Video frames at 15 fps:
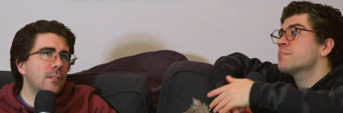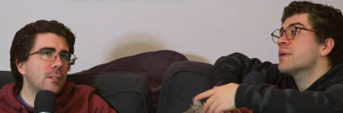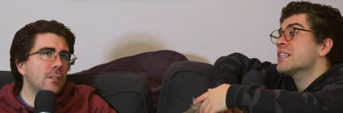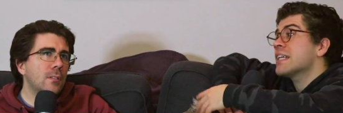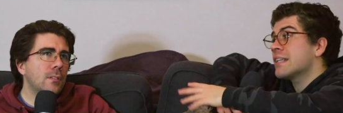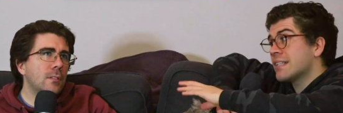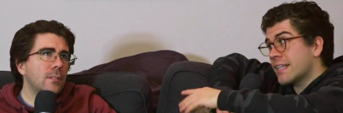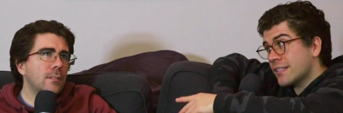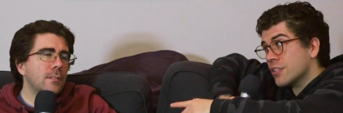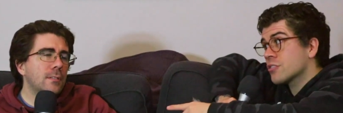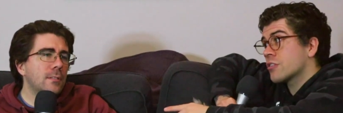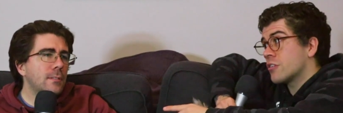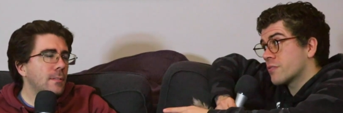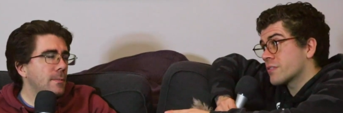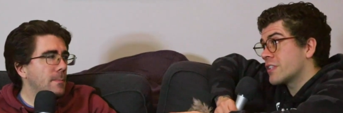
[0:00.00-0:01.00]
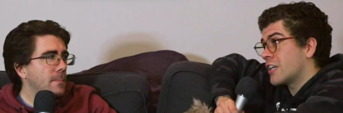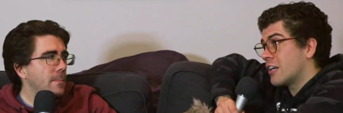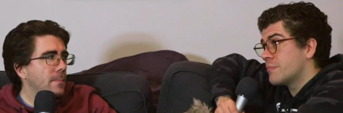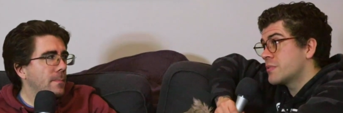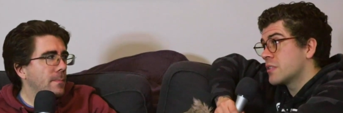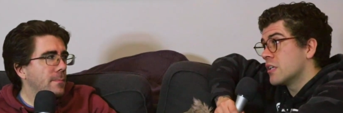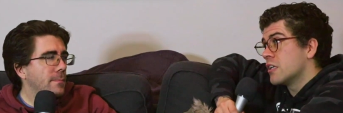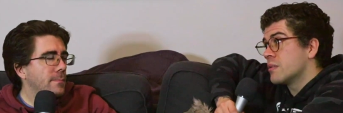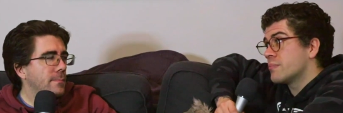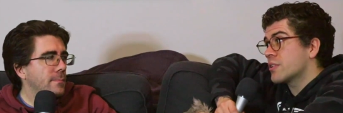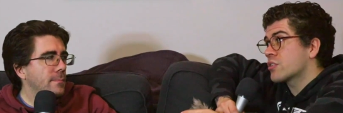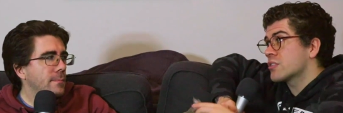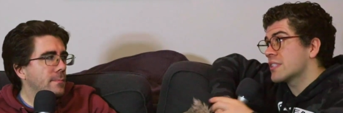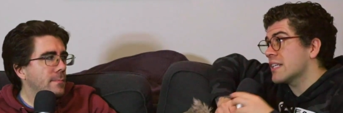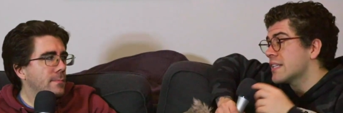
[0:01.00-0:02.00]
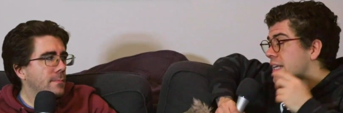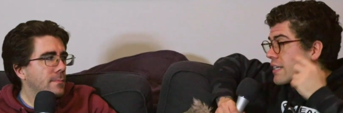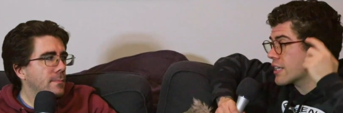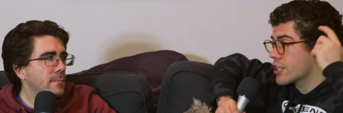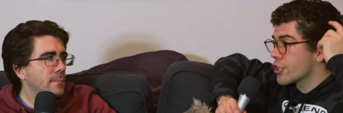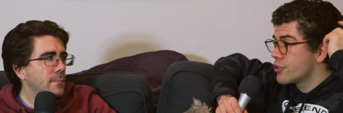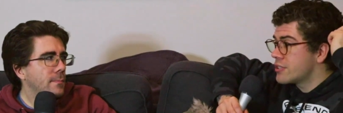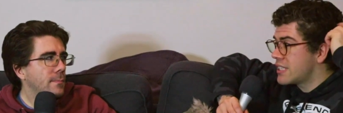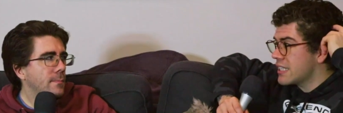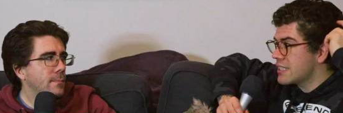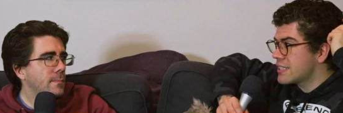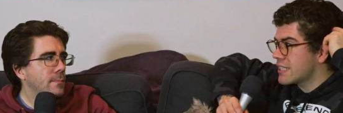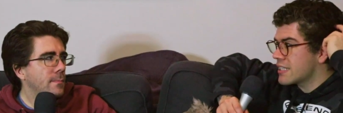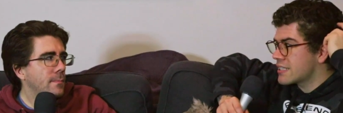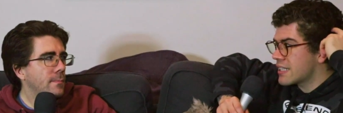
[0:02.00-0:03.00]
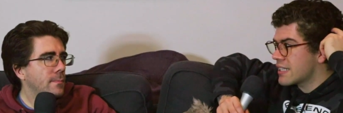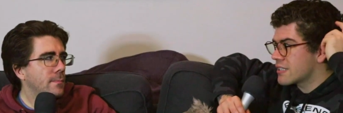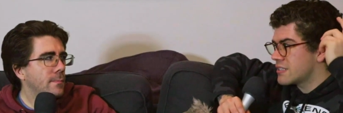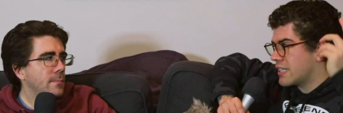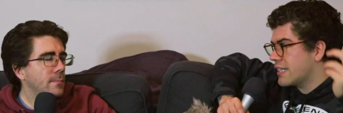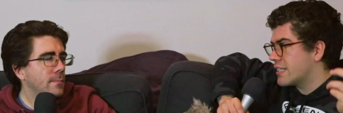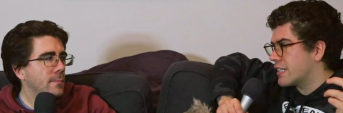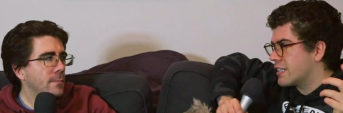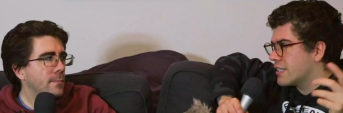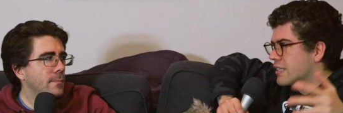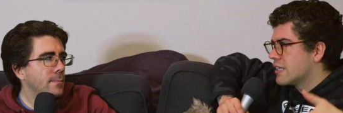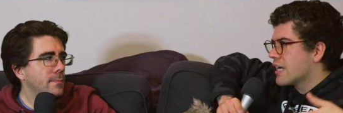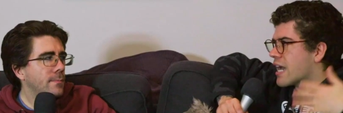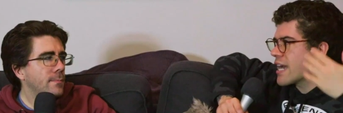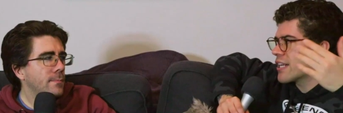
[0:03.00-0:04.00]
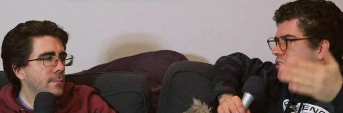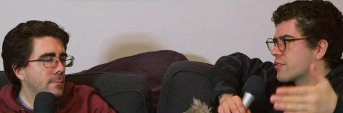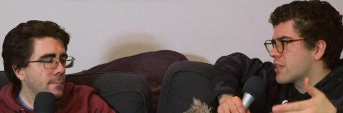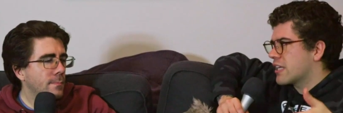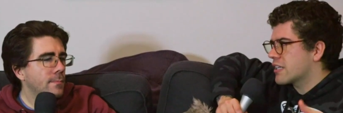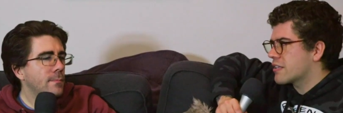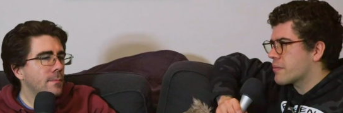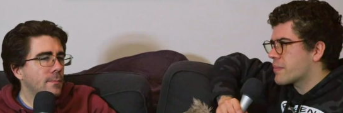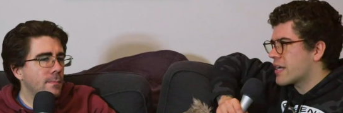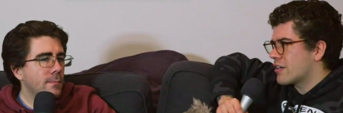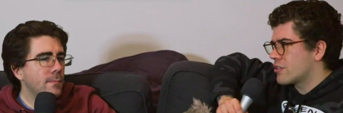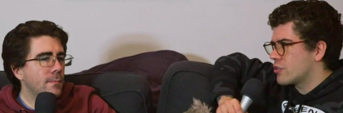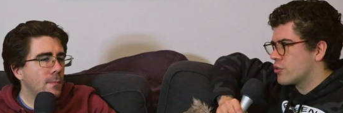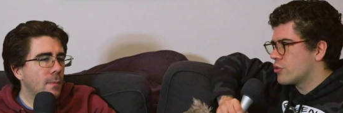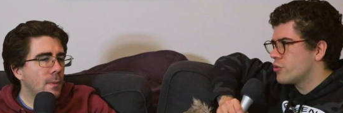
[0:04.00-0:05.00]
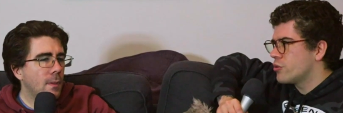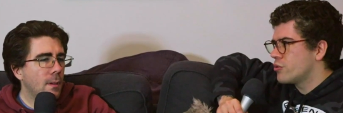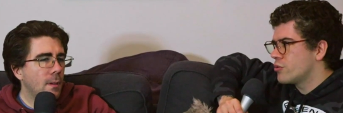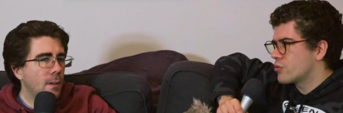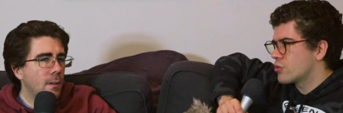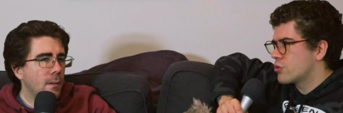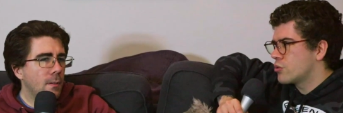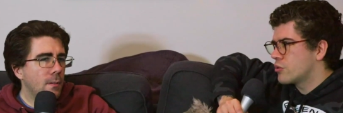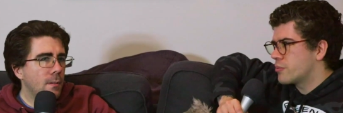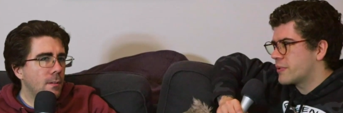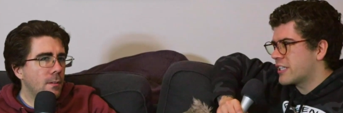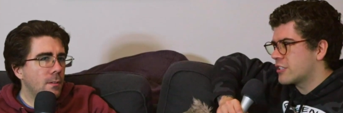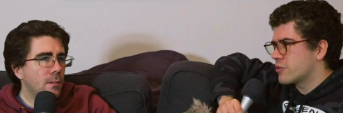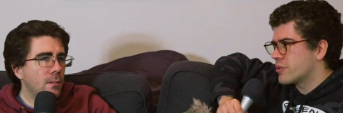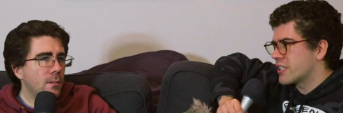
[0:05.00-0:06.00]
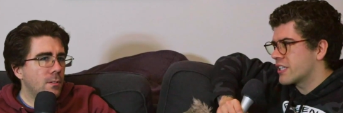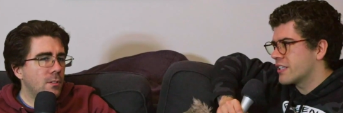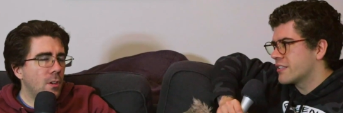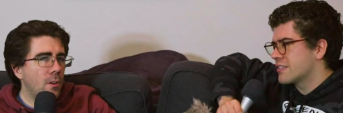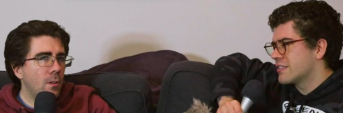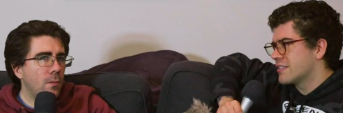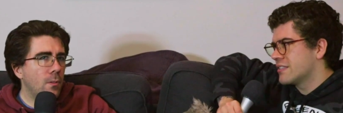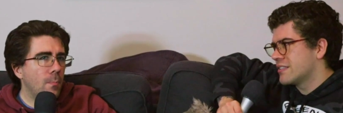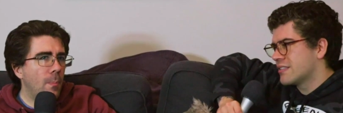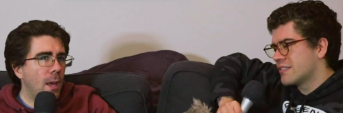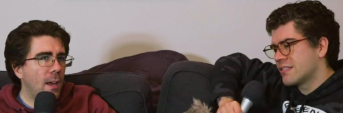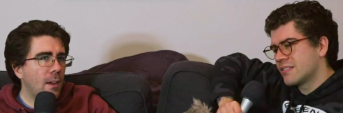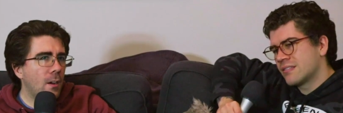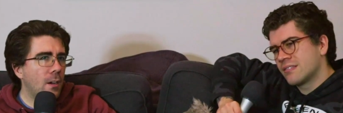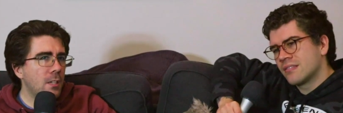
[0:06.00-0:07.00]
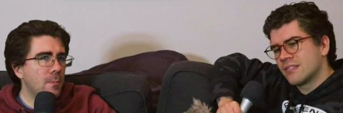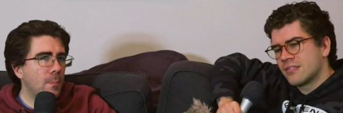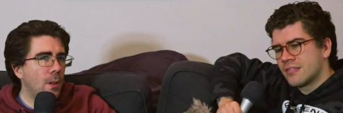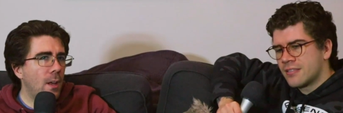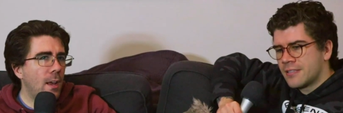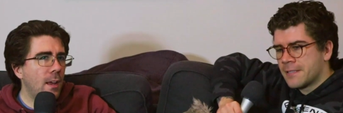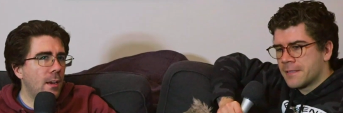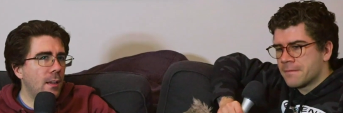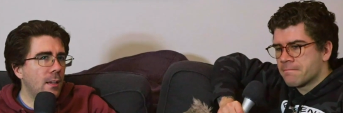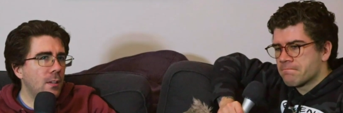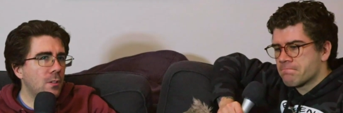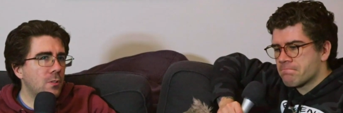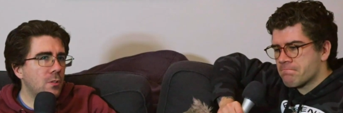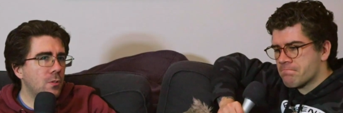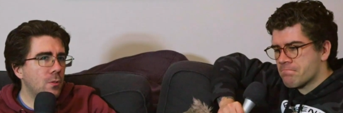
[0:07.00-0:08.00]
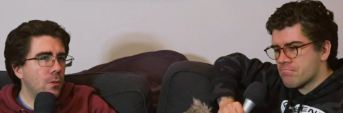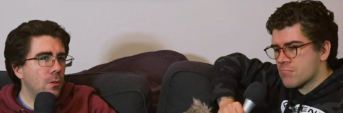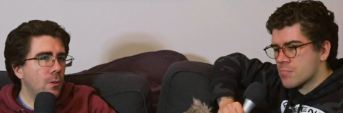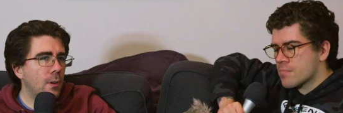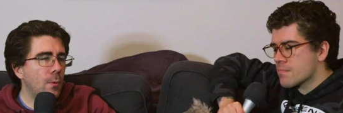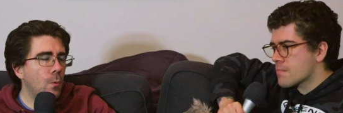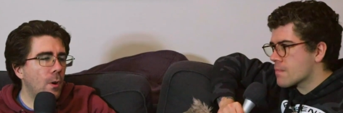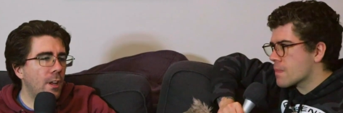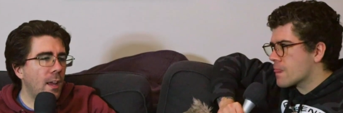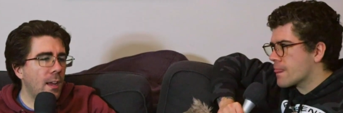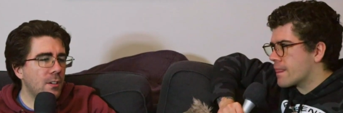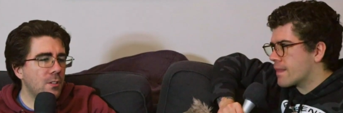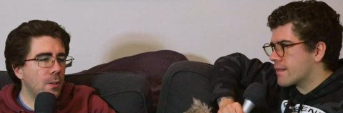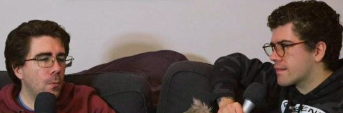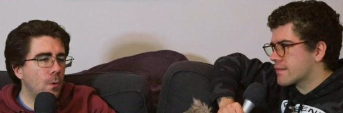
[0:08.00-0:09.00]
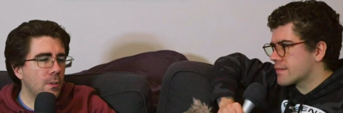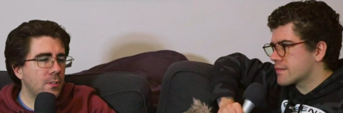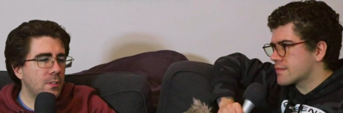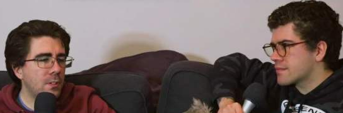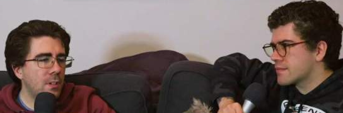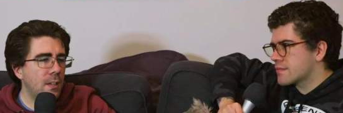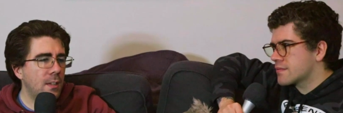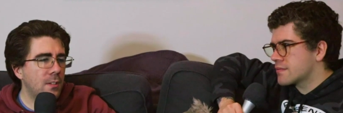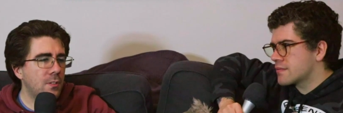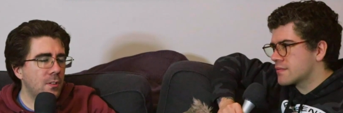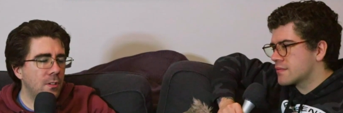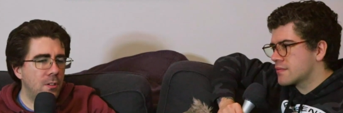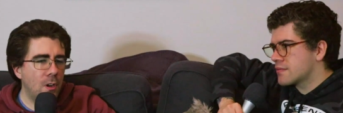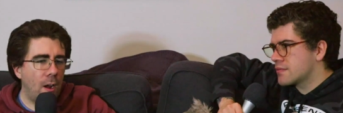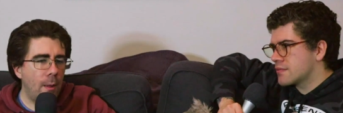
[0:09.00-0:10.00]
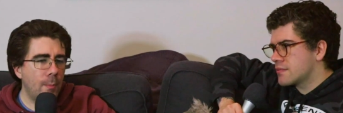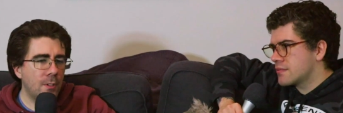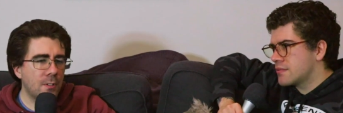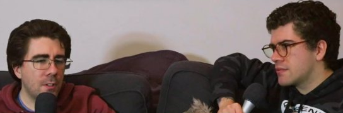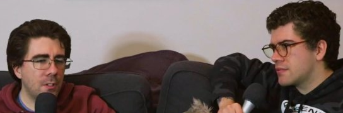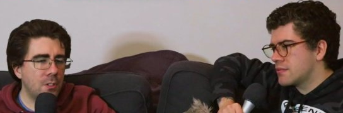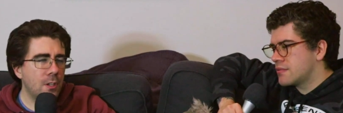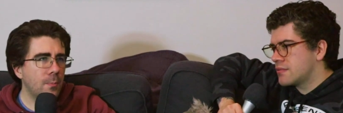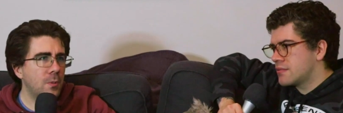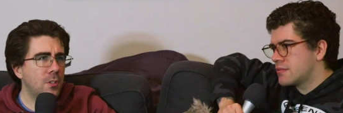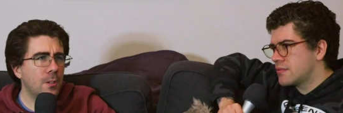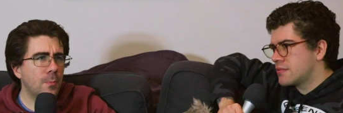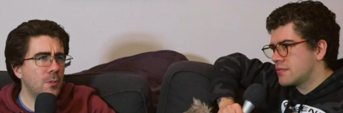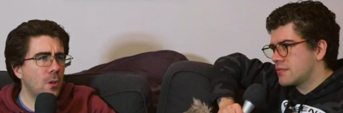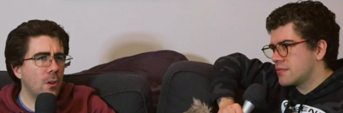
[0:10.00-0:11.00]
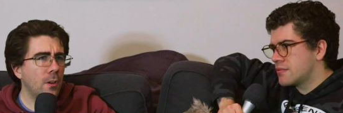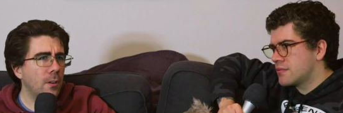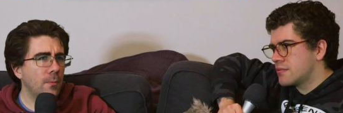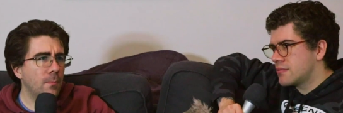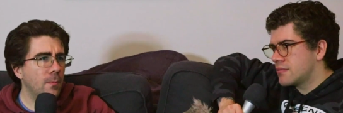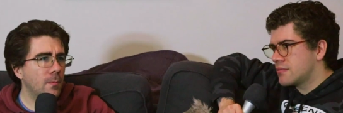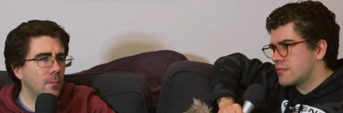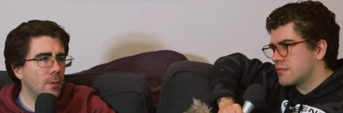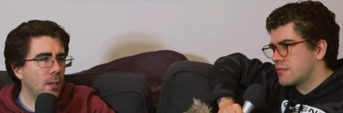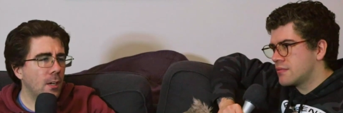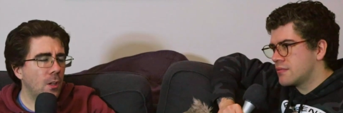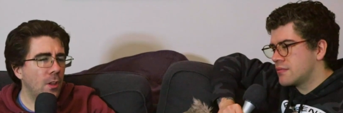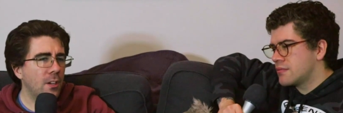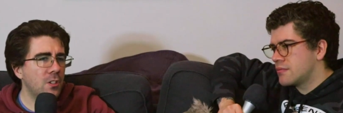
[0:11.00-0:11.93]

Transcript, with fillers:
Speaker 1: they need the golf clubs because then they can go ding ding ding later and think about who could be doing it.
Speaker 2: So the bad guy's plan is to what he actually wants is the diamonds on the ship. The ship's got a, a collection